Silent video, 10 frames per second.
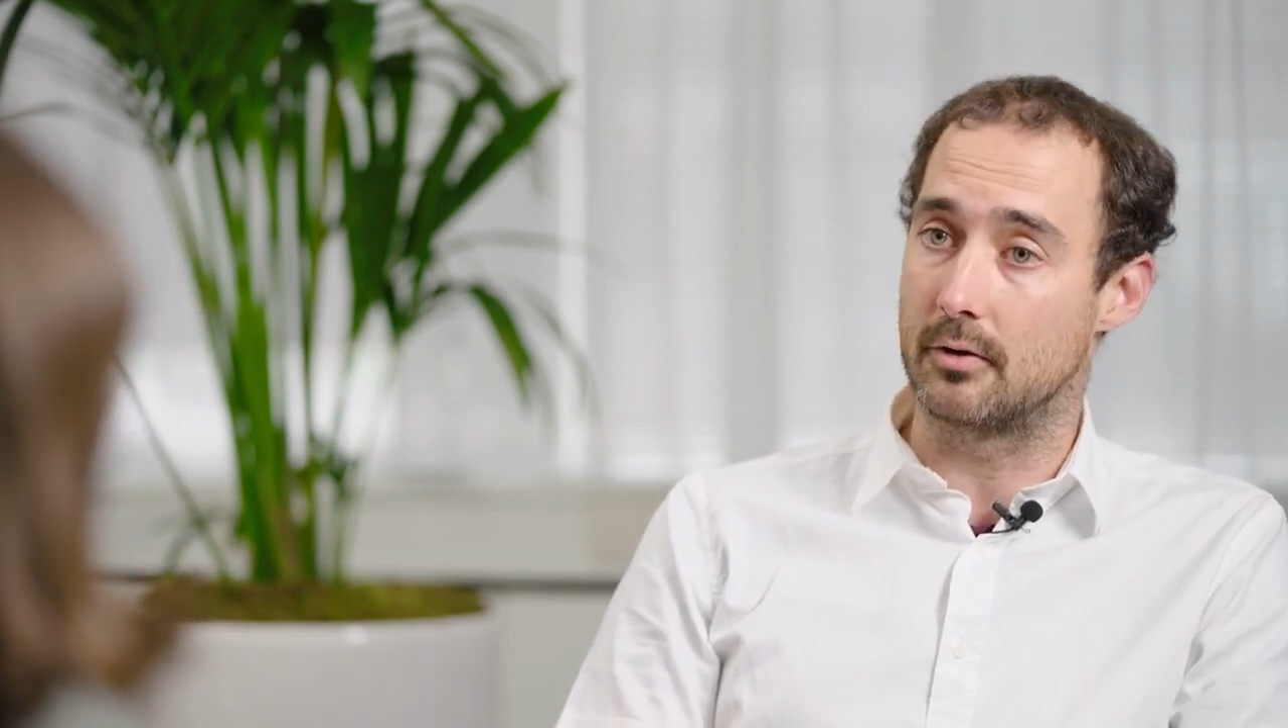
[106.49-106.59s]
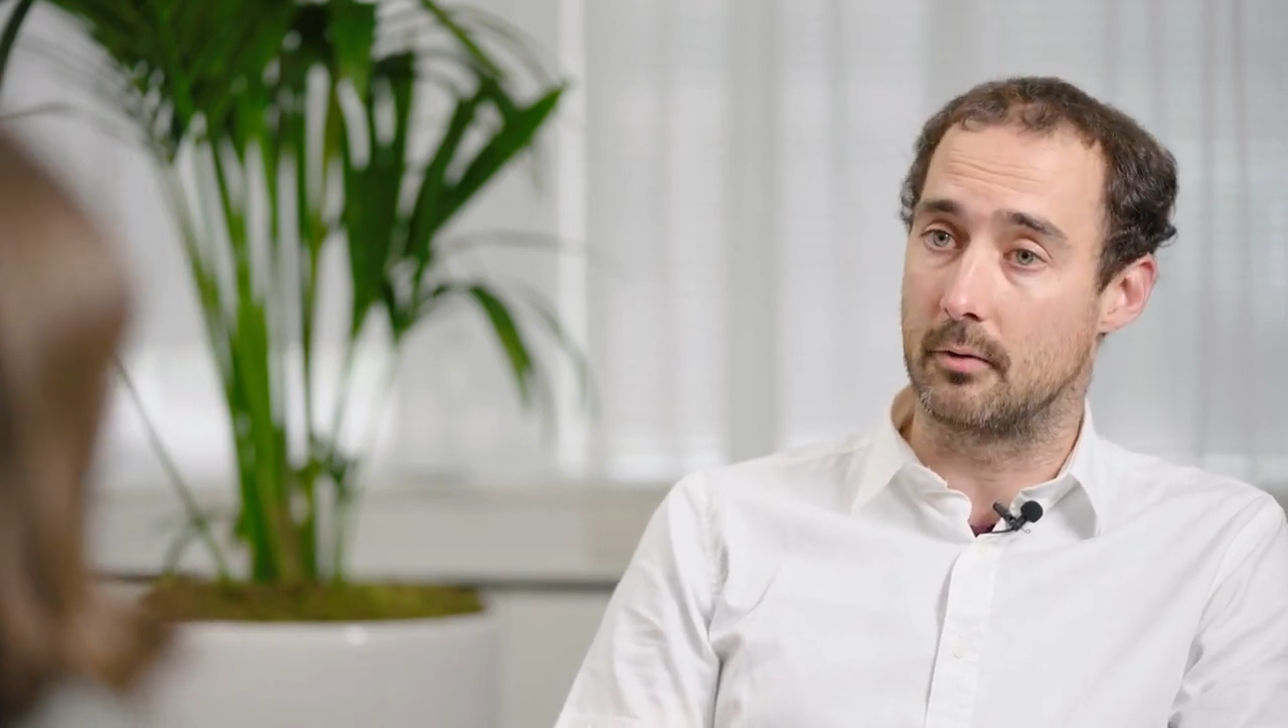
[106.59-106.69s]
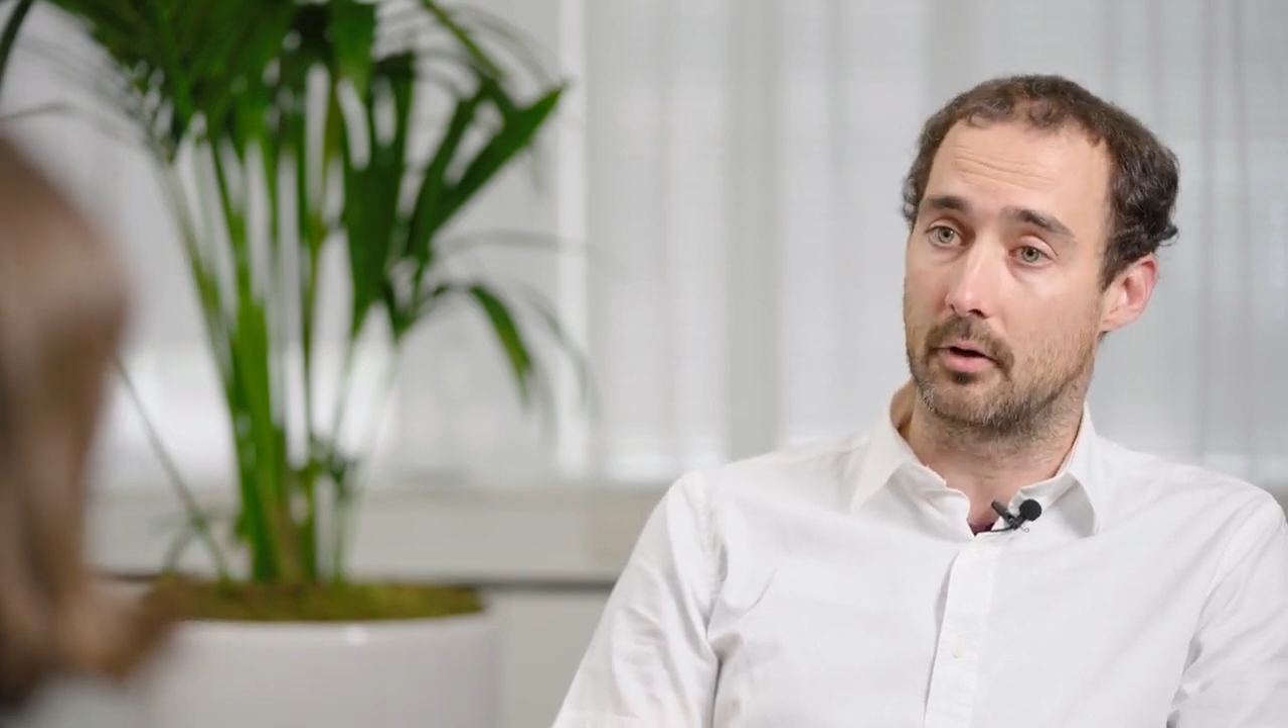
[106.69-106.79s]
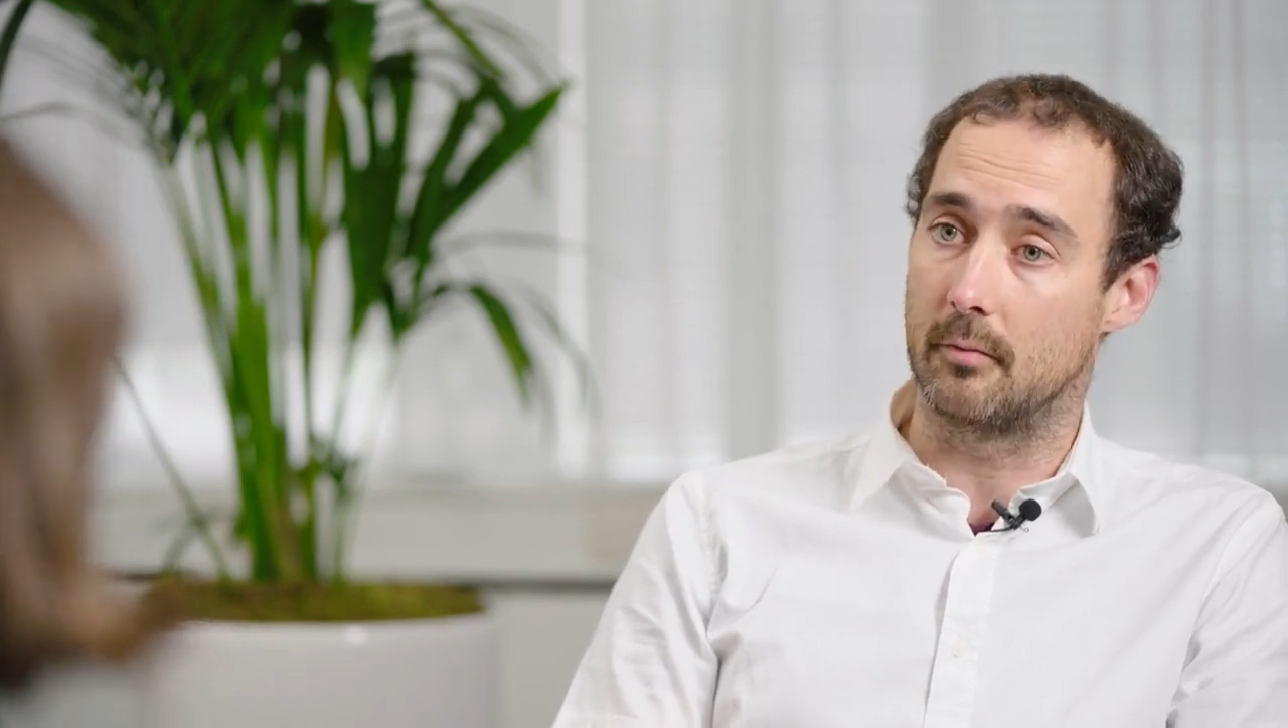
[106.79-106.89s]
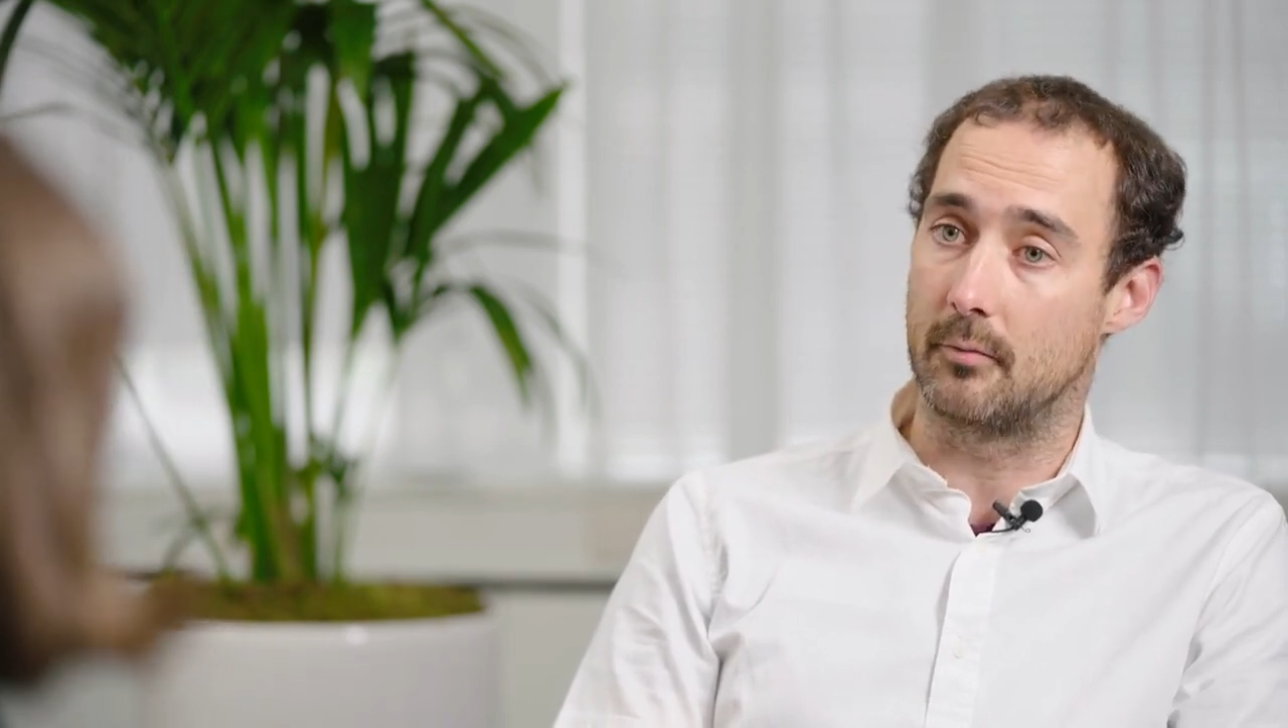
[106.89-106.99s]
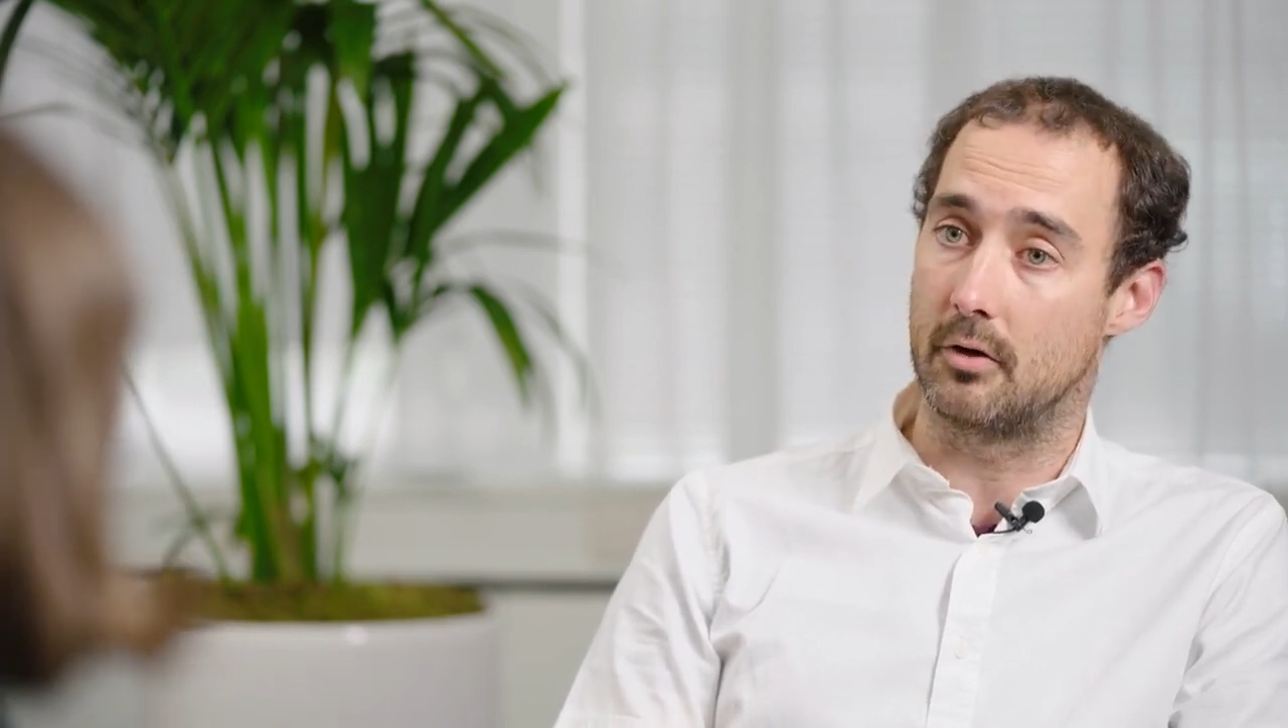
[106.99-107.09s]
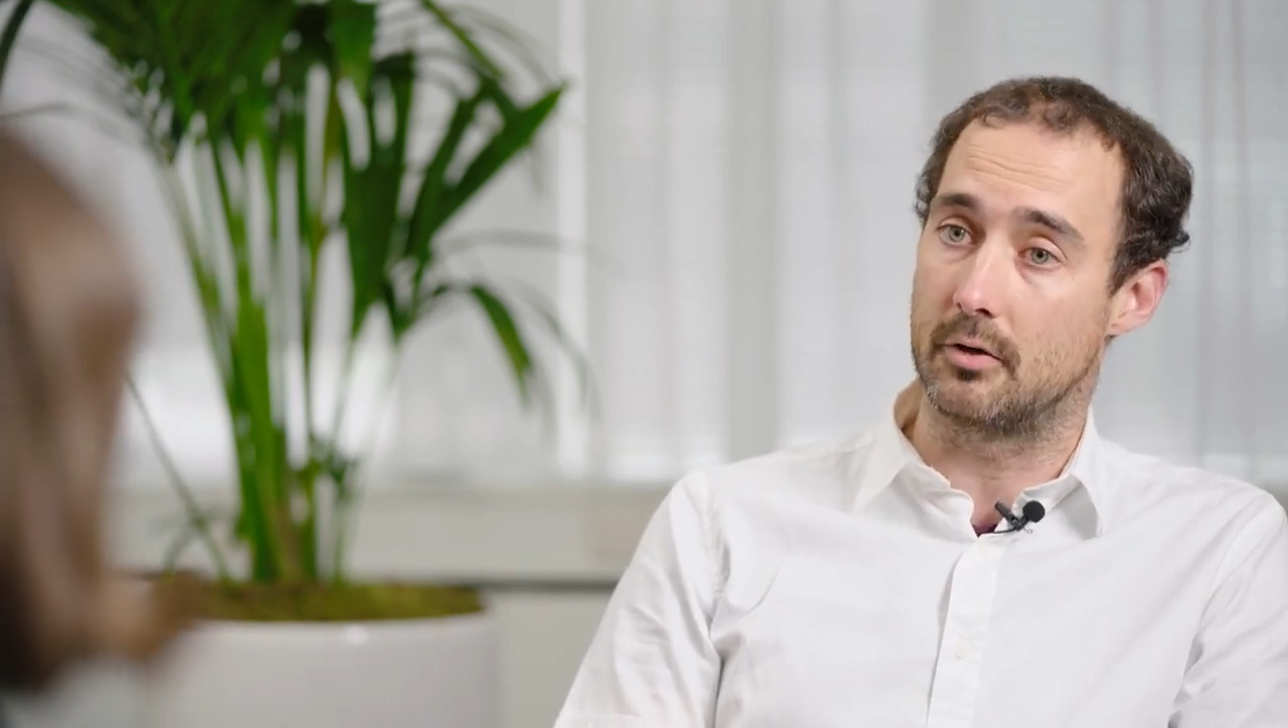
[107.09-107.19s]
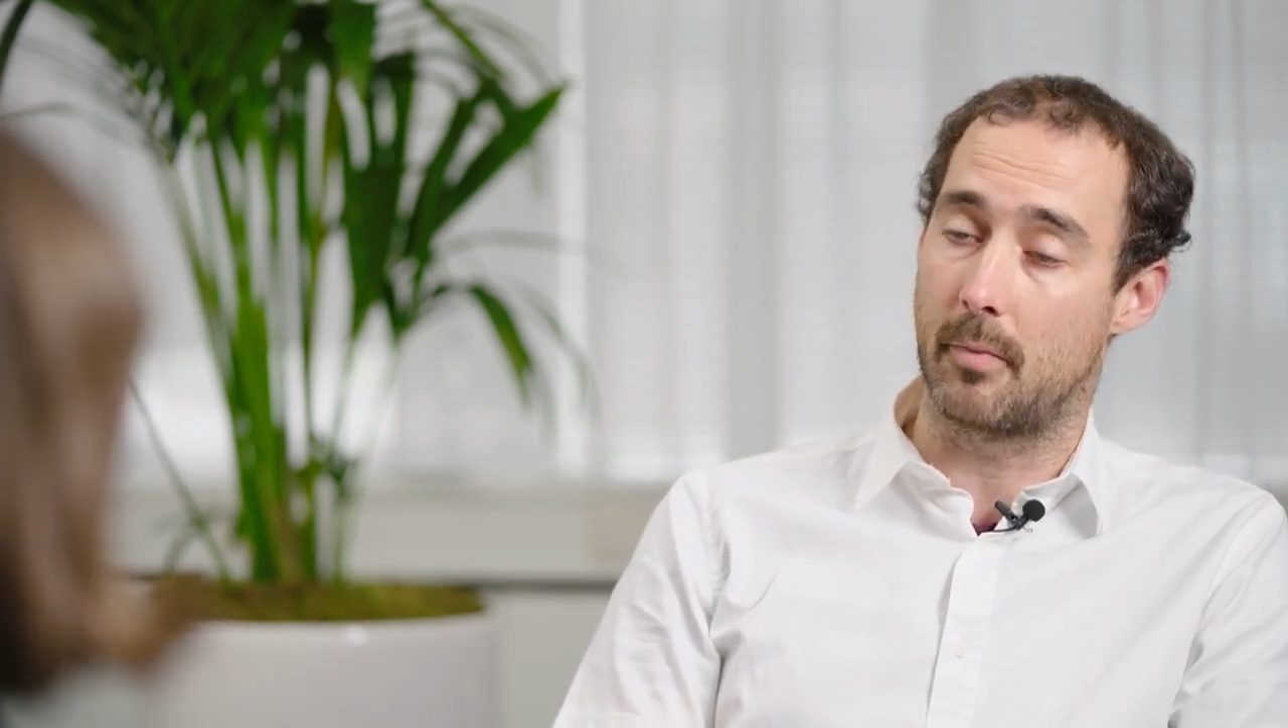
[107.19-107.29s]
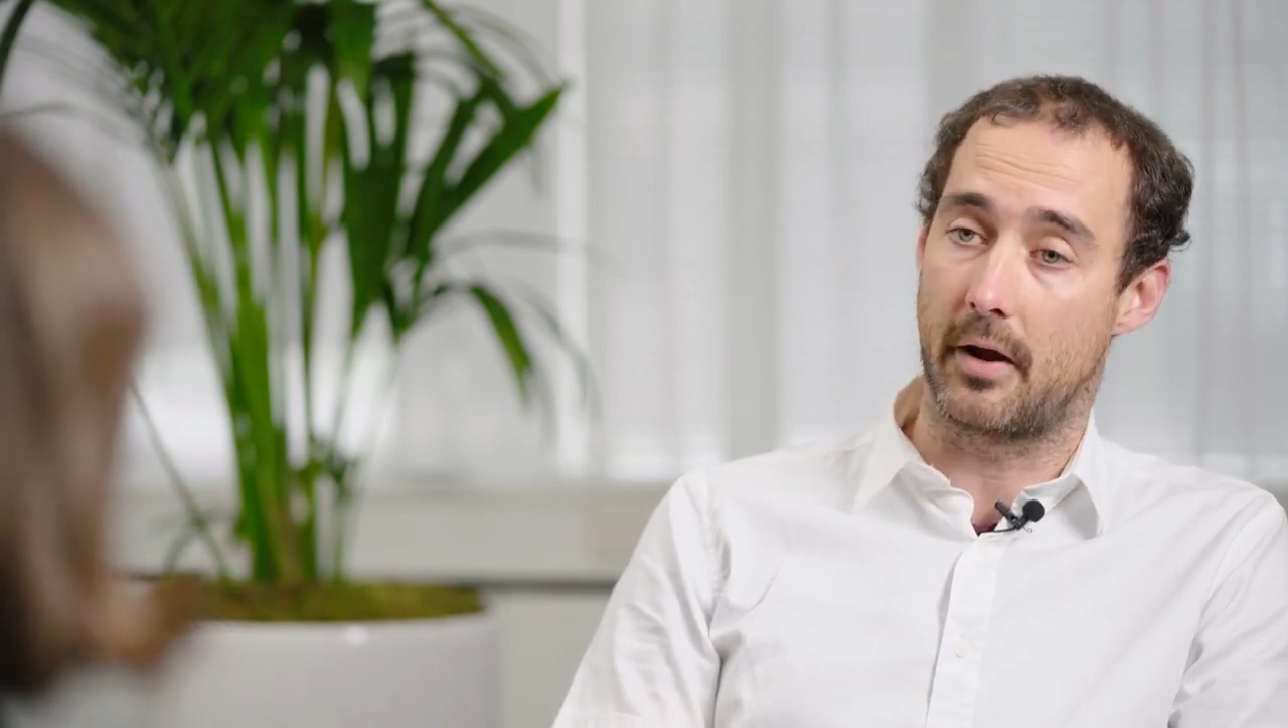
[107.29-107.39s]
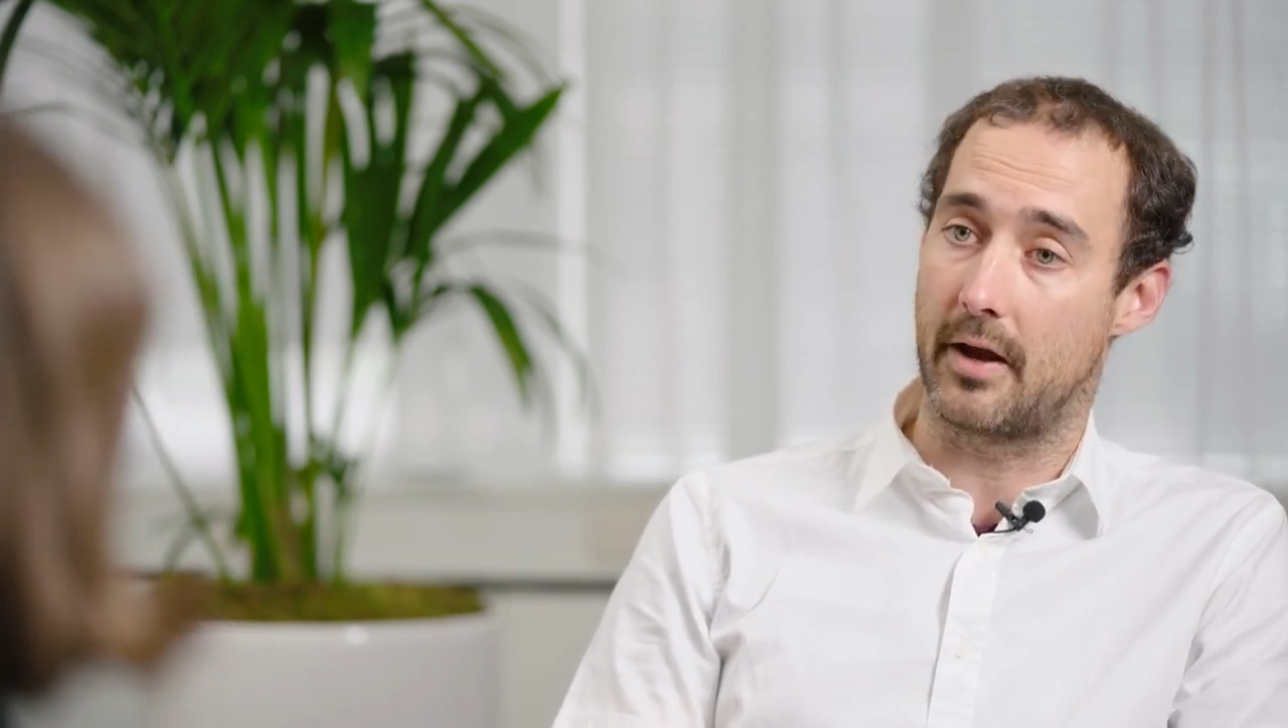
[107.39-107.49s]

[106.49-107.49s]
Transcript: so it can be used by